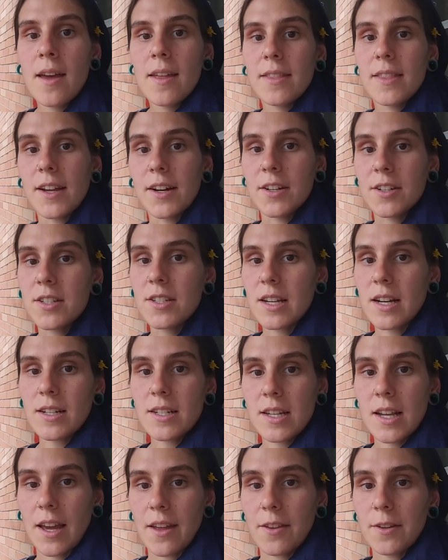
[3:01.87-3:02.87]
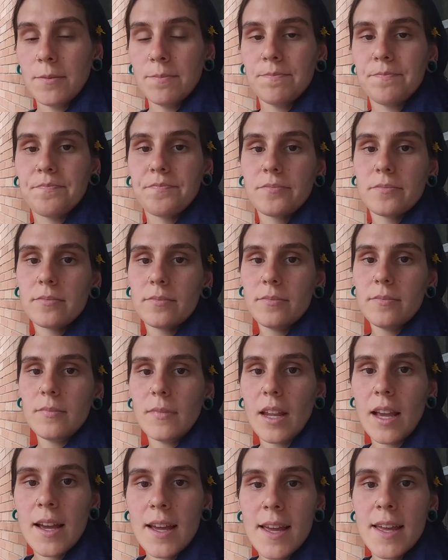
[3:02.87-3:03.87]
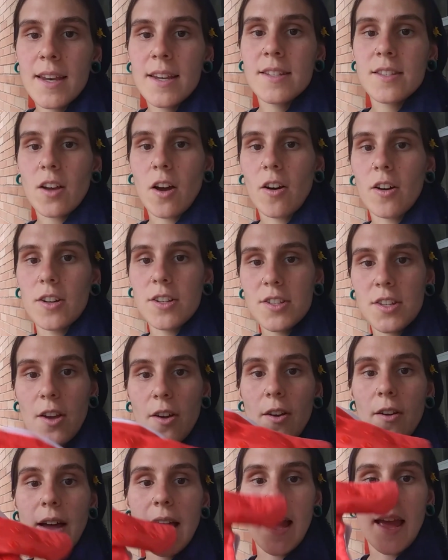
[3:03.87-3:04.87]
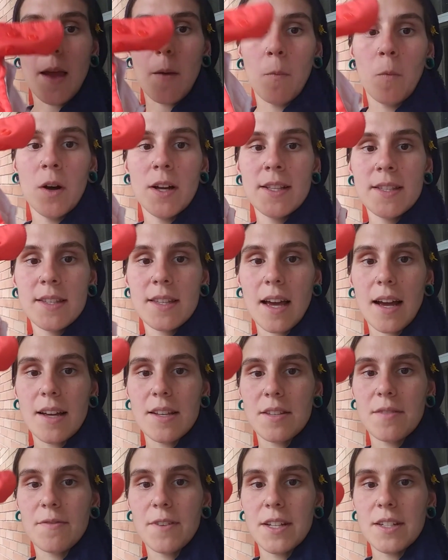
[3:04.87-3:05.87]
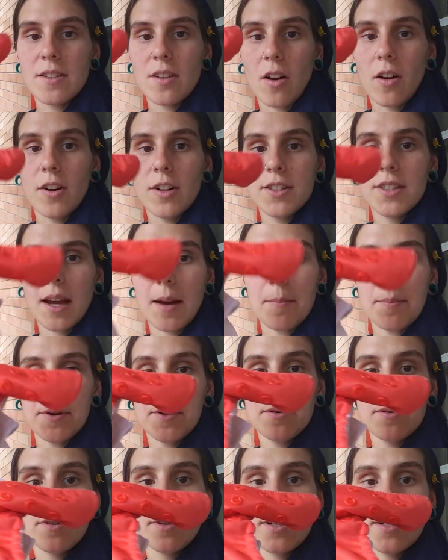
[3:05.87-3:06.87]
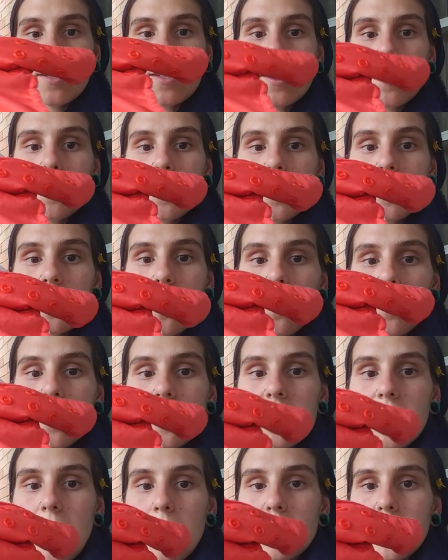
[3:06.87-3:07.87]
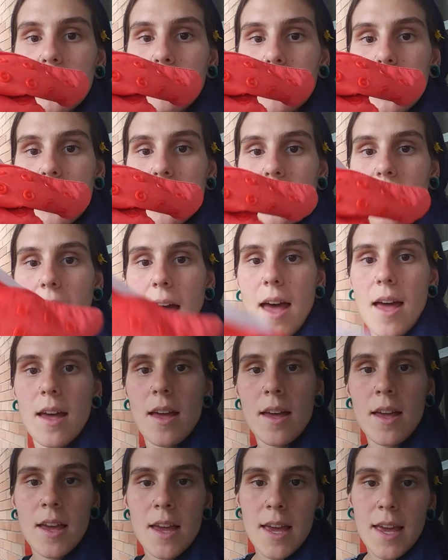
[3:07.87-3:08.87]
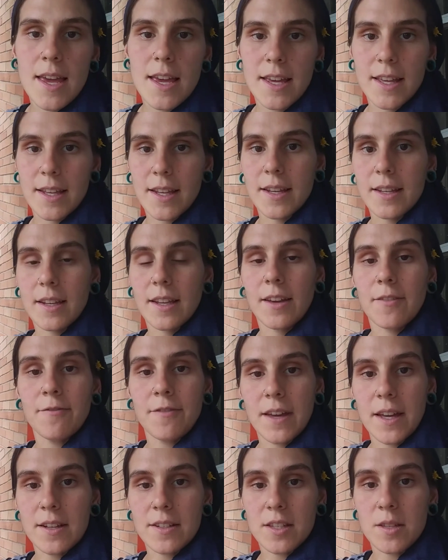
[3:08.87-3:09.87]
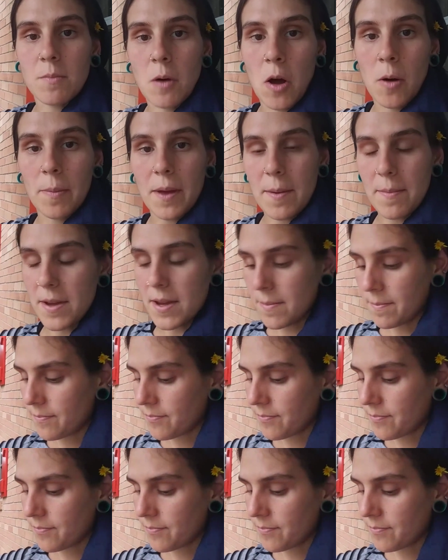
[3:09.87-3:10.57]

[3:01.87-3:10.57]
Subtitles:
They're stuck together. It is also a one-size-fits-all diaper. See, when it's all snapped up like that, it can fit a small baby.